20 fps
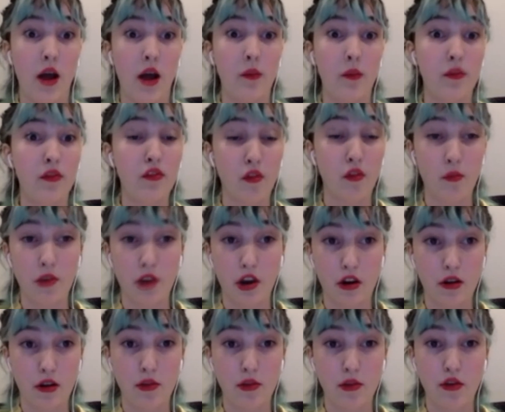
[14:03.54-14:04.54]
comes from your
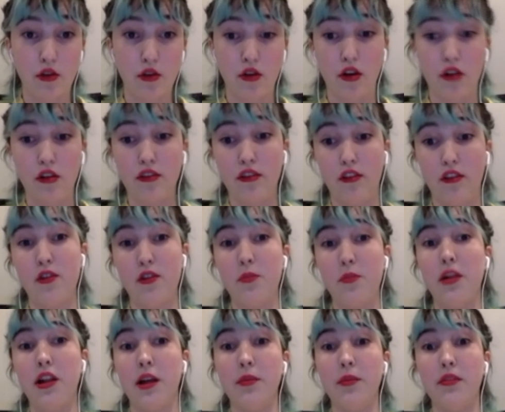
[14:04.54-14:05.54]
computer. So if you
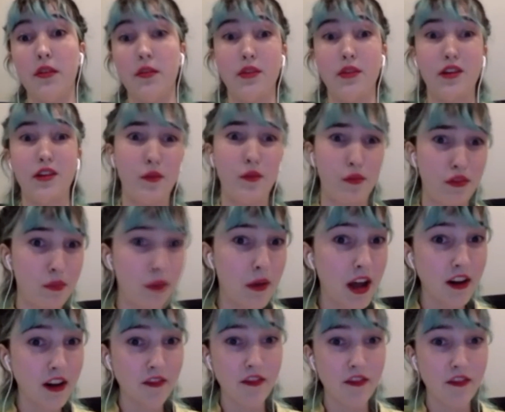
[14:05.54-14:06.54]
pull up something from
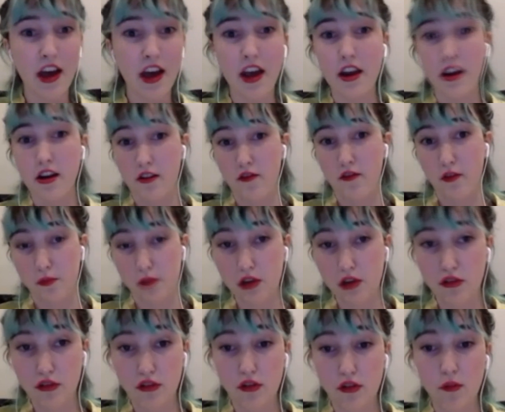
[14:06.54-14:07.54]
Spotify or from
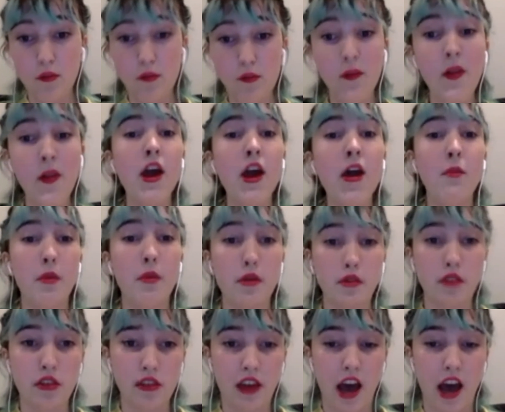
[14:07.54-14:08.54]
YouTube,
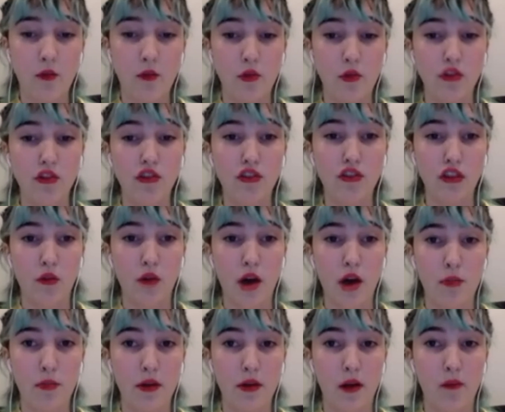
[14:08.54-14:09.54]
both of that will show
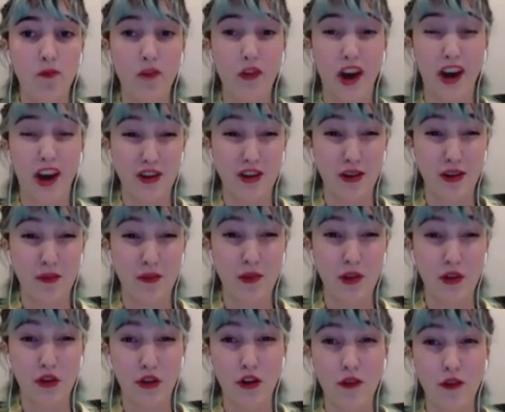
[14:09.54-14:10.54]
up on your
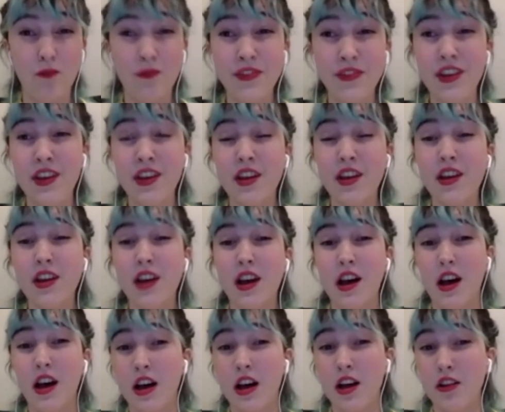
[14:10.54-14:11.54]
computer.
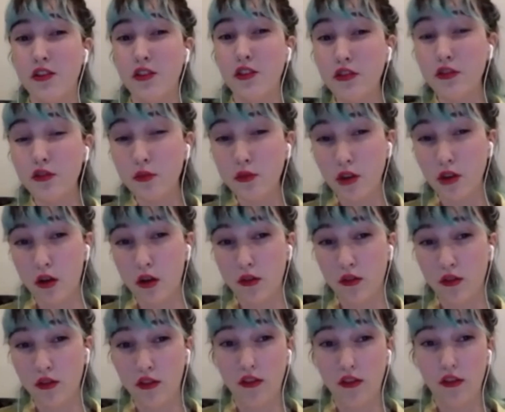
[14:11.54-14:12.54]
2
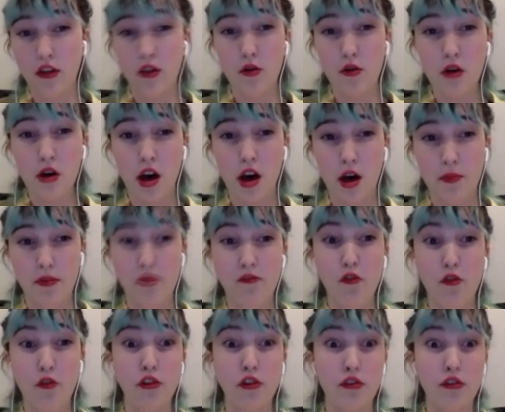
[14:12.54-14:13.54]
notes, though,
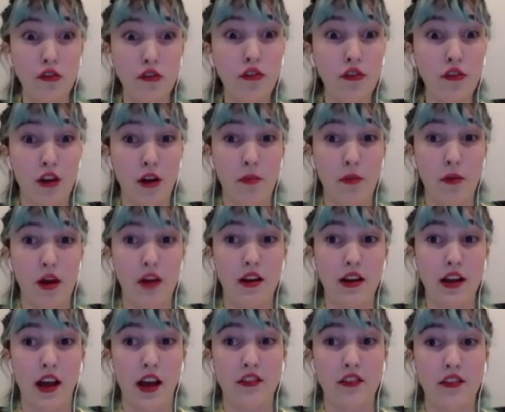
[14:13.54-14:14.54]
before you do start
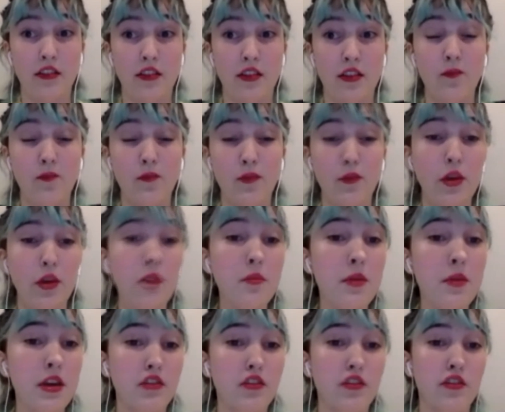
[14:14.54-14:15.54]
broadcasting. You want to
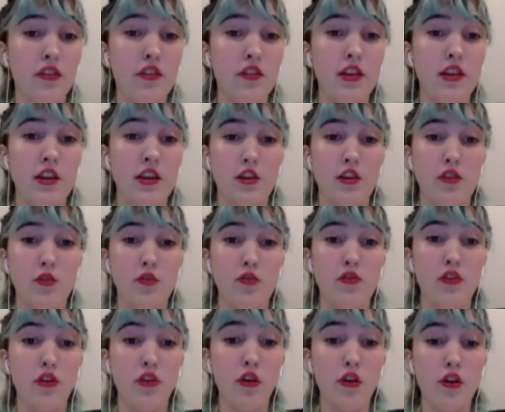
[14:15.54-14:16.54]
make sure that you
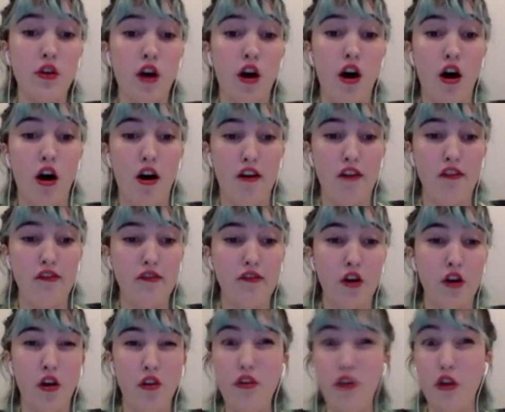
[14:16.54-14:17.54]
turn off
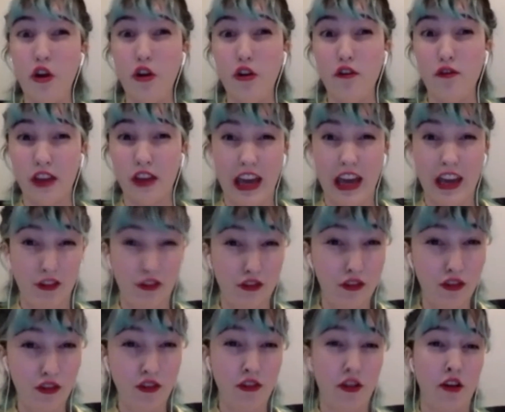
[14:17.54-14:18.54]
all
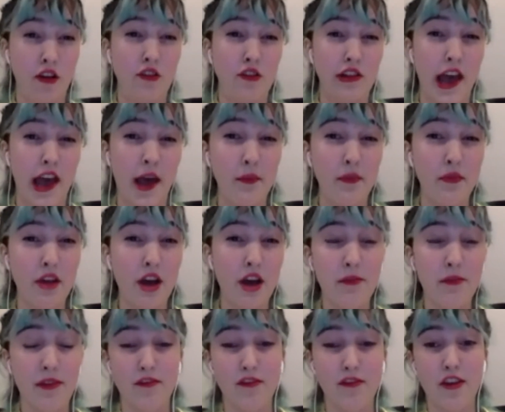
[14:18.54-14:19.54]
notifications on your
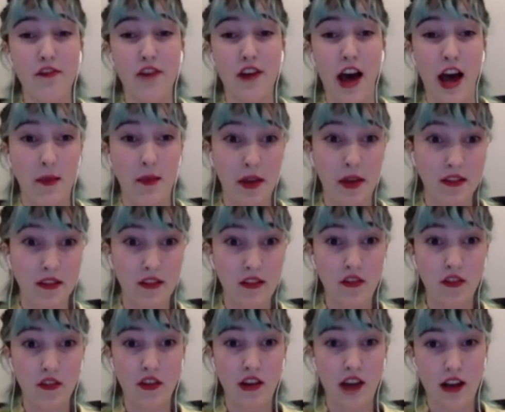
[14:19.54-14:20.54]
laptop. If you have
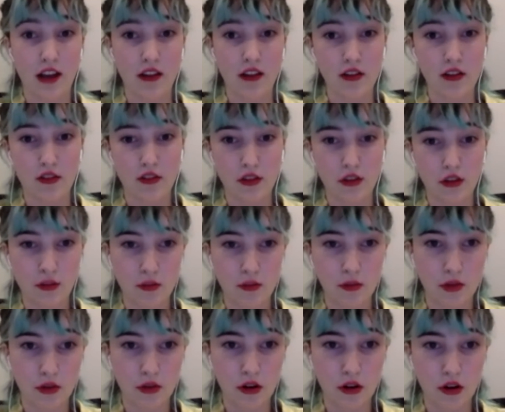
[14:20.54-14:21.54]
iMessage connected to your
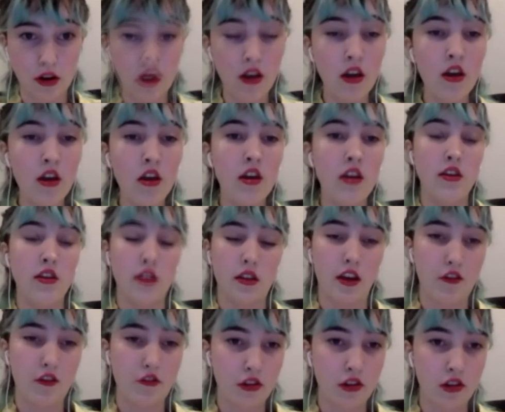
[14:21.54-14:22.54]
computer, you
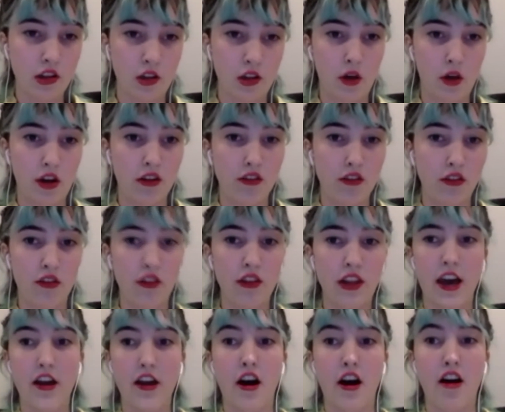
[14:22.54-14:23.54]
definitely want to turn
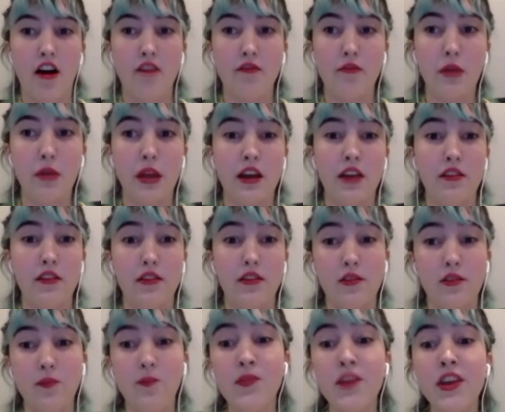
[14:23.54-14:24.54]
that off, because
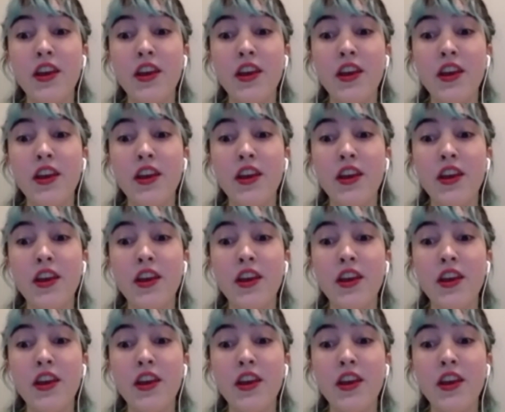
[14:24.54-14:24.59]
